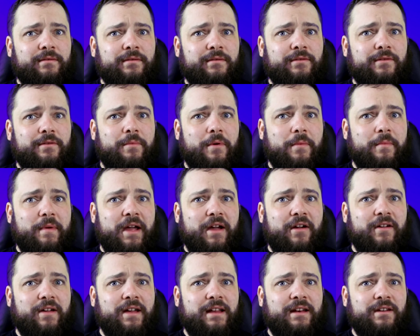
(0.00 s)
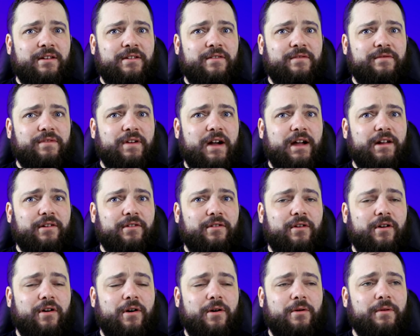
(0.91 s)
your barbarian and your fighter
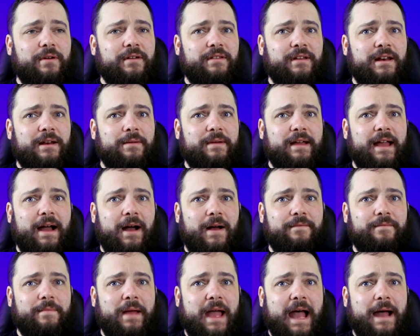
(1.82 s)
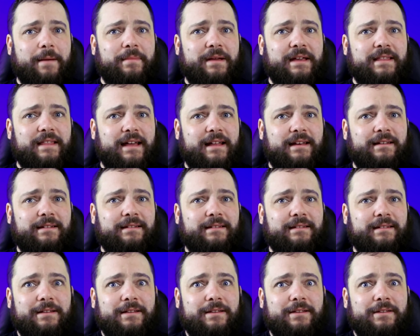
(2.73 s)
are always going to be happy that
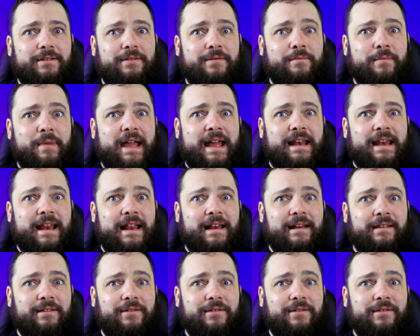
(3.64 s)
you made it.